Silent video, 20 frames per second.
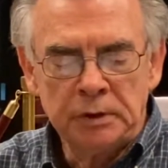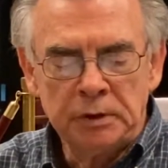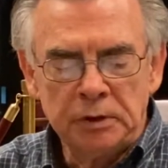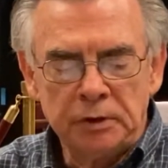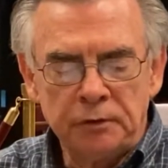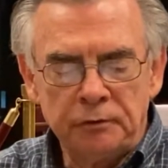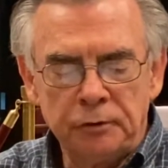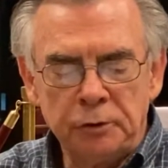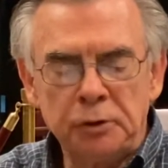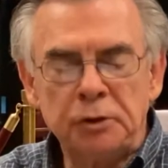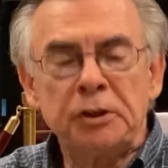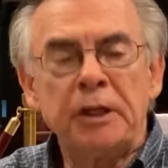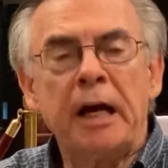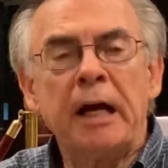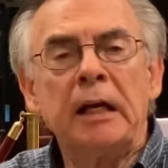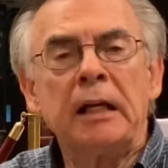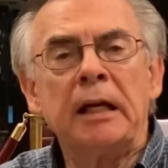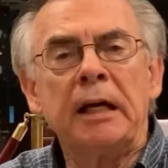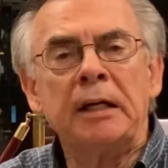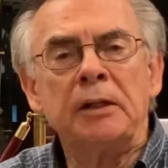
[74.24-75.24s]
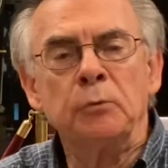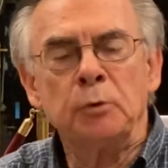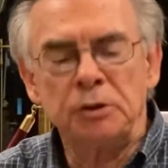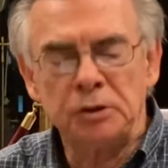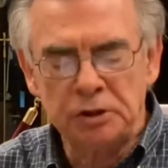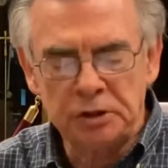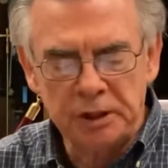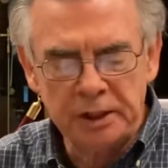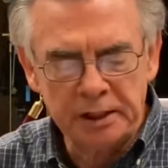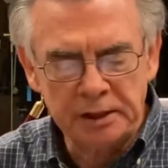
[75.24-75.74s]
The first guideline, which
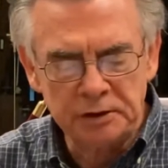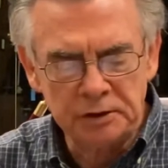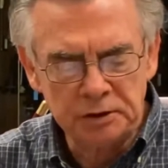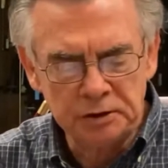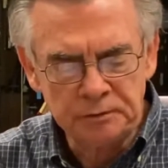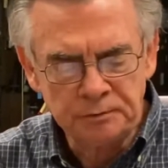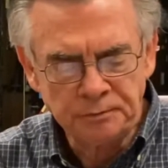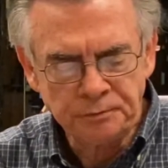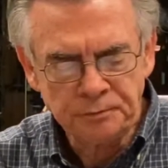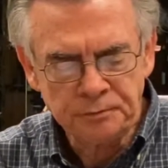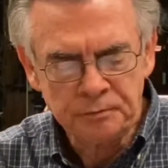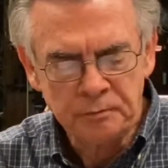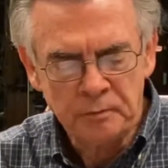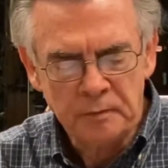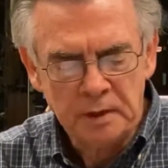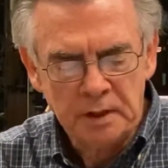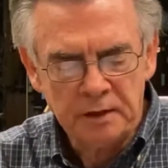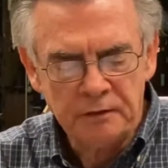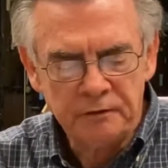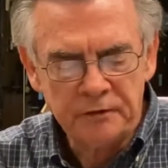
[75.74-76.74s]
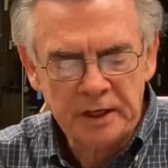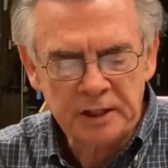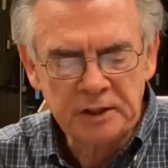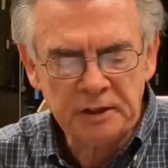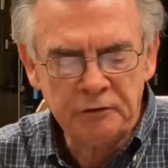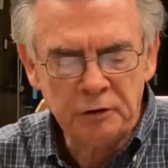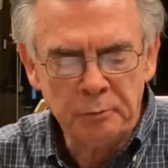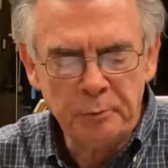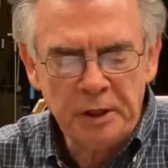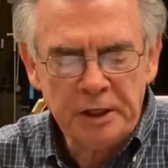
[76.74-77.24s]
states,
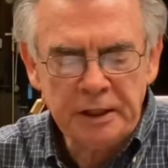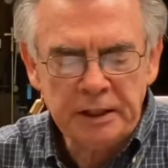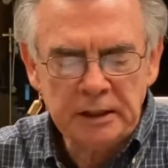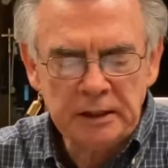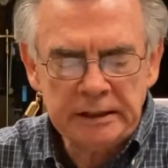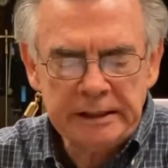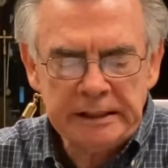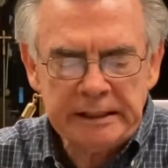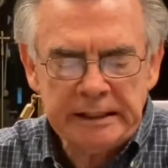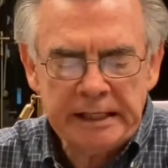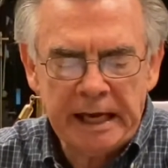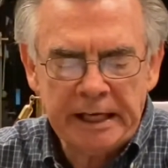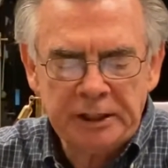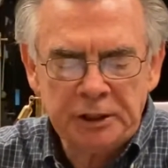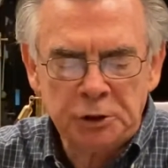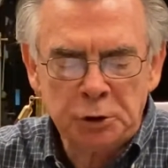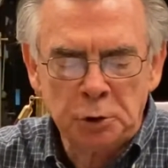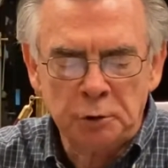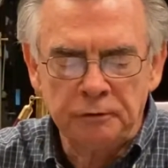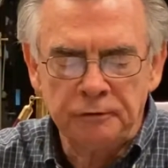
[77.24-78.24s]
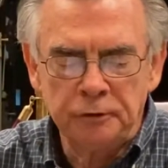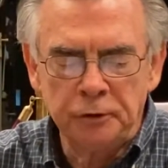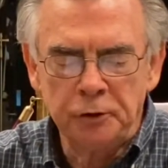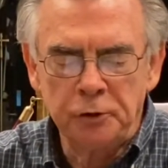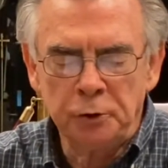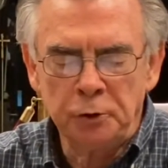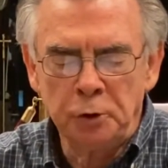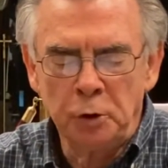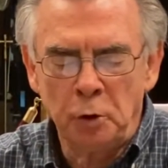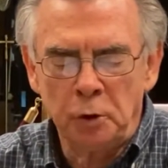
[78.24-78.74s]
effective immediately and until
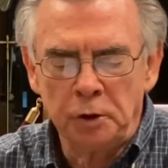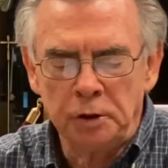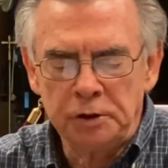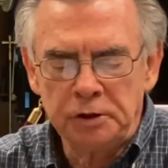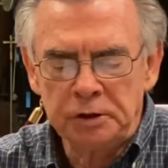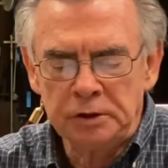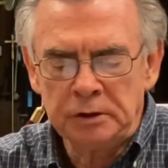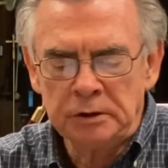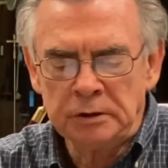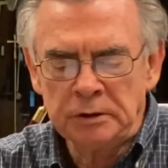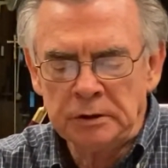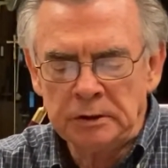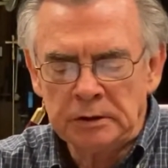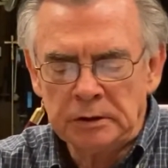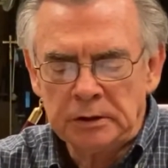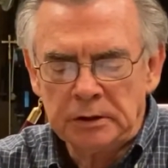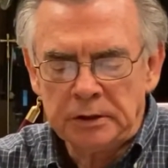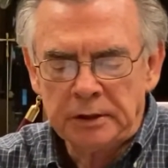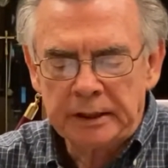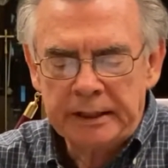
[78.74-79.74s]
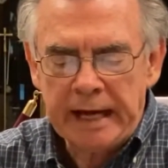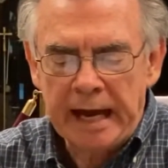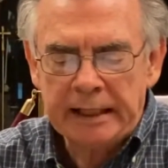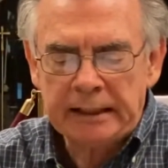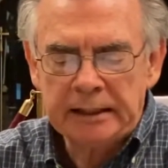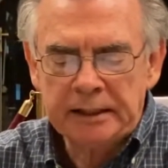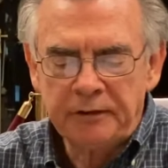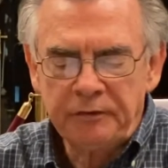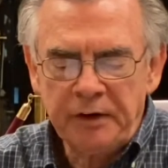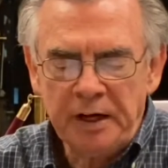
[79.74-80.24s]
further notice, the
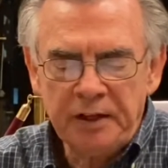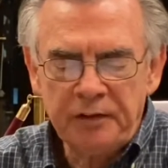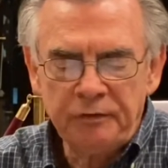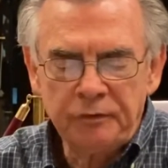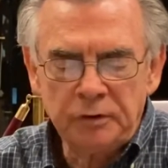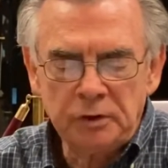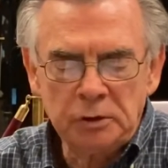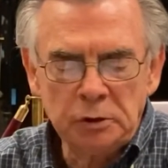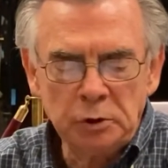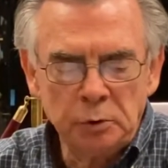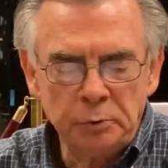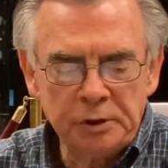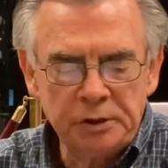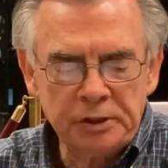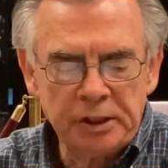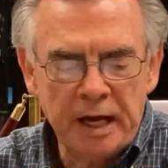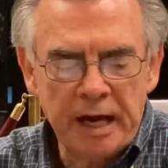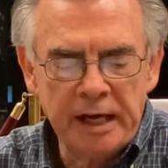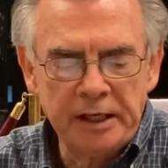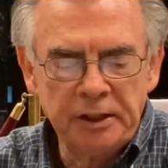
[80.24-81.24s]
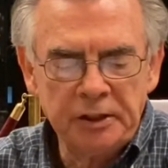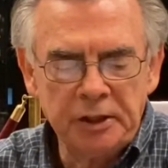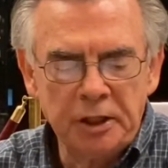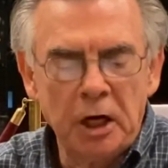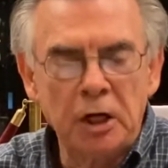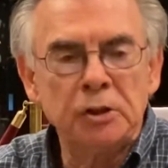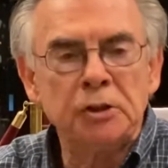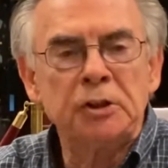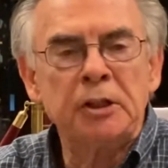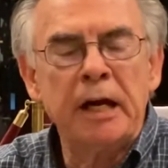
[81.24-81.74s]
Catholic faithful who reside in the
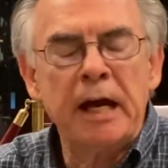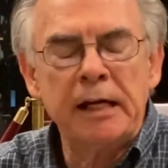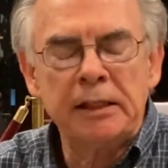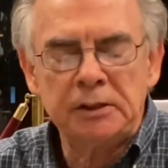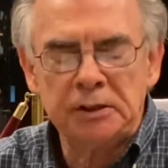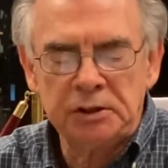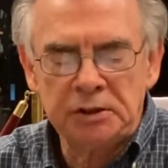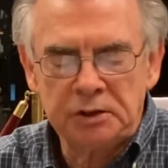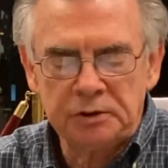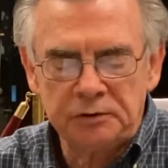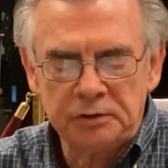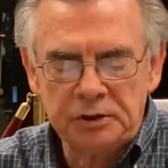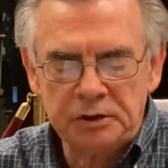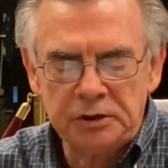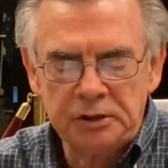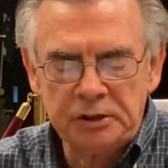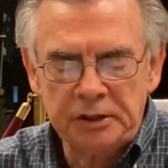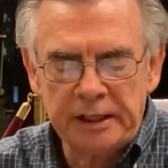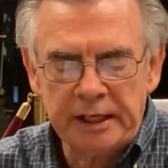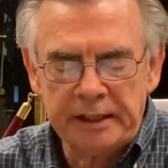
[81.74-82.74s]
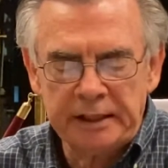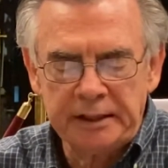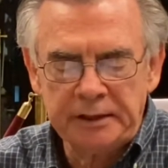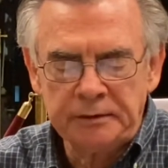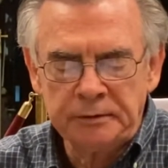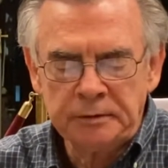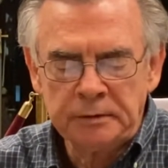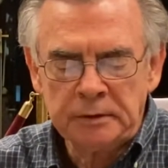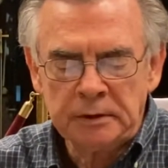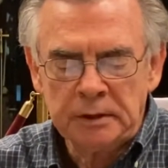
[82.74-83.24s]
Archdiocese of Cincinnati
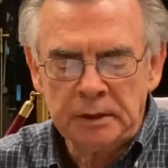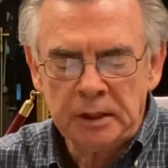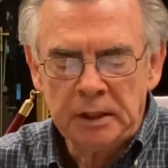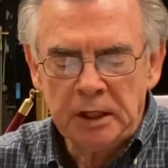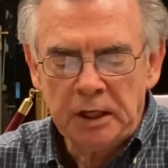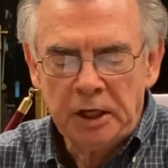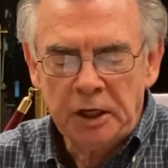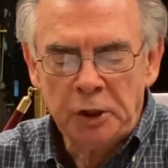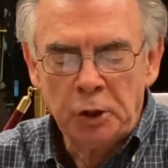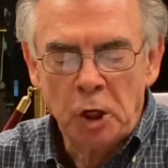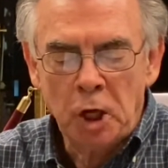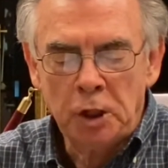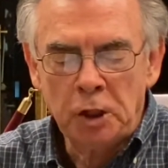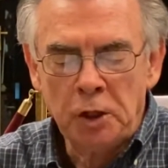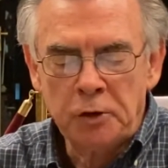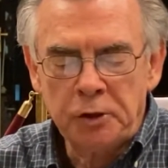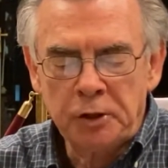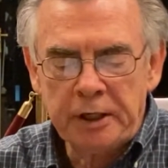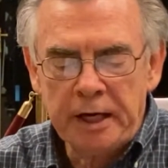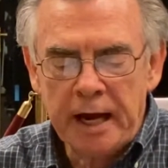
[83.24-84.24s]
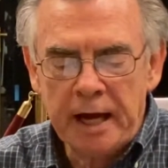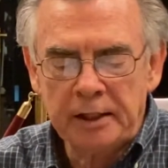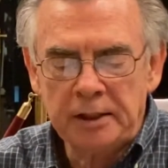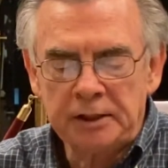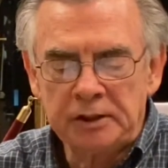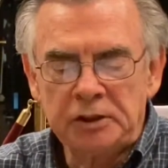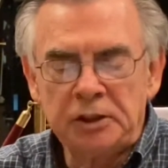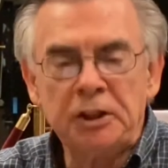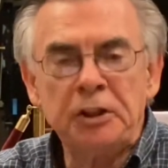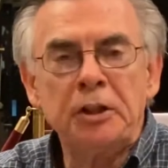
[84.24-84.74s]
and all other
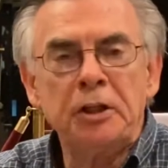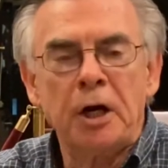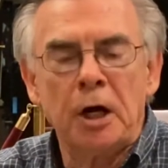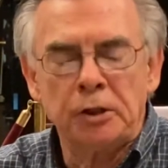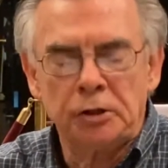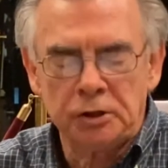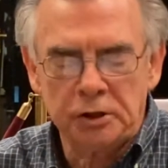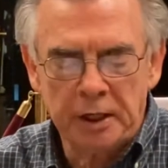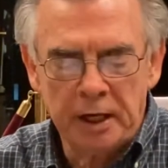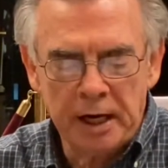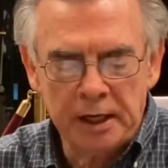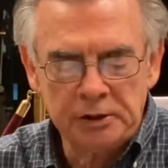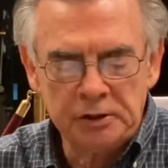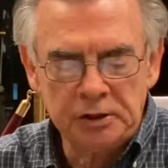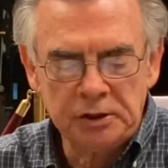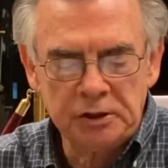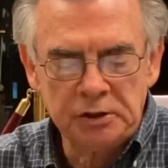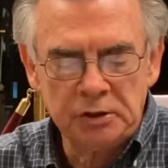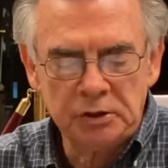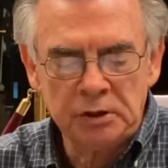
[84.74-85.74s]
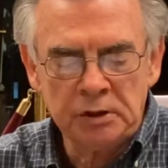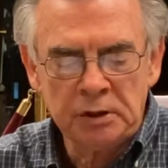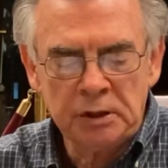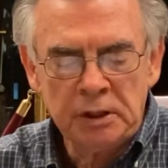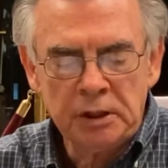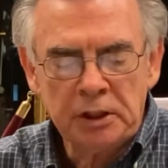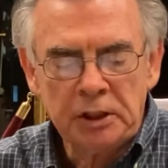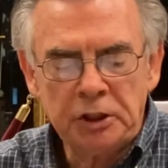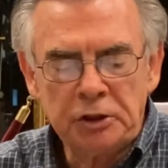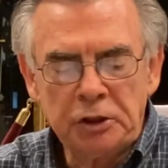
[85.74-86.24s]
Catholics in the Archdiocese
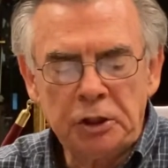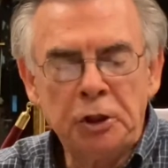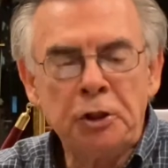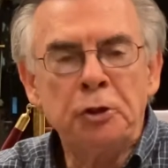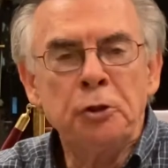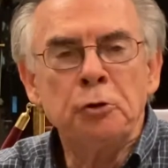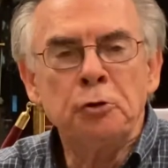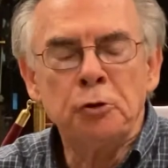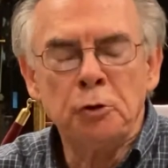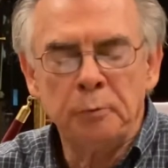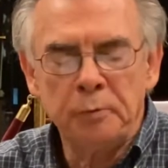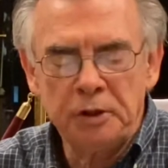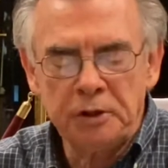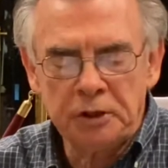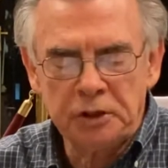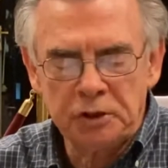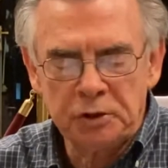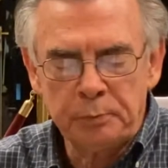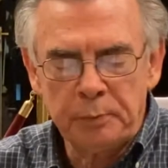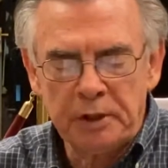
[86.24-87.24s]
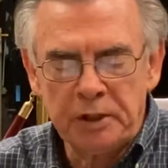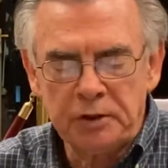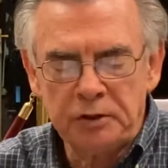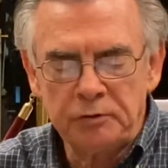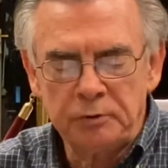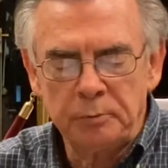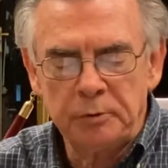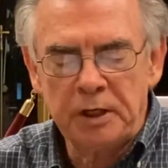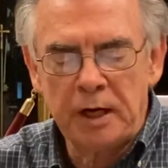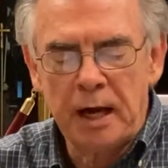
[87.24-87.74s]
continue to be dispensed
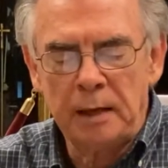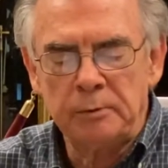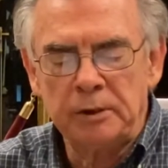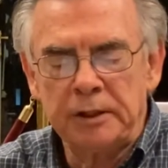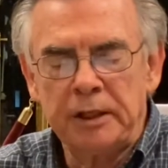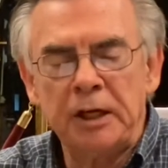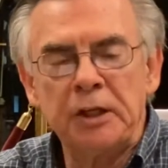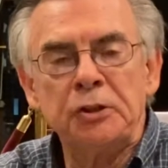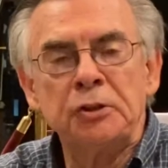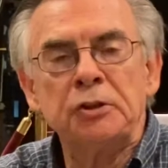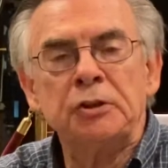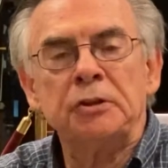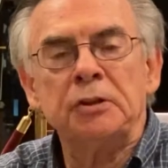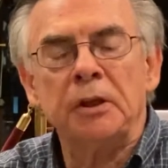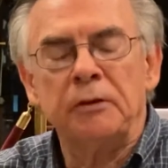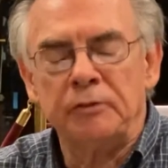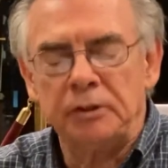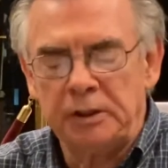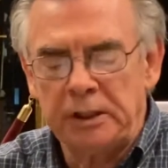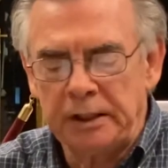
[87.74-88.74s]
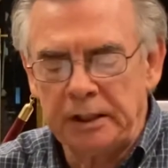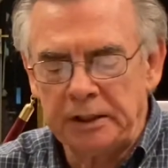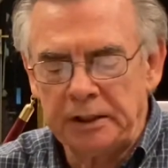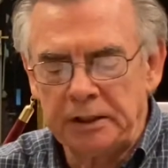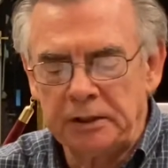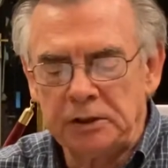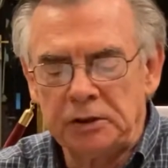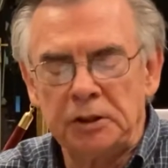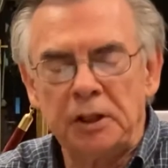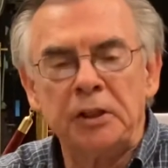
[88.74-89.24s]
from the obligation of
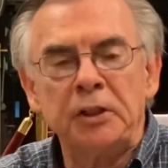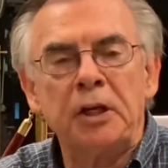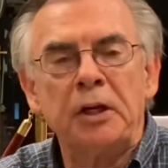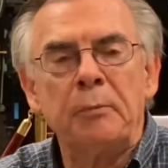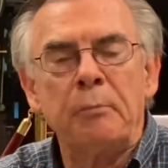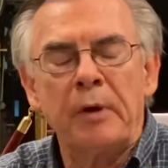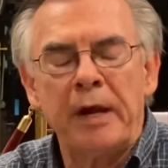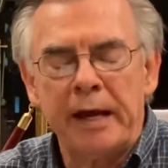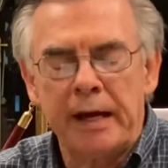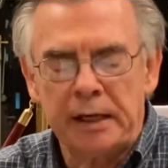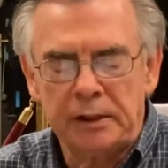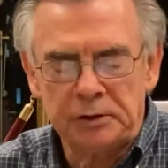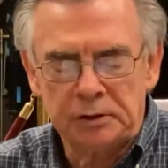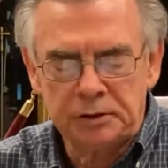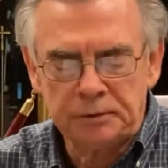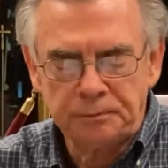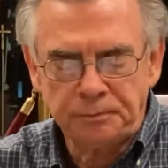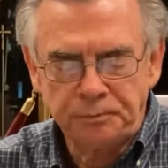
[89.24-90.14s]
attending Sunday Mass.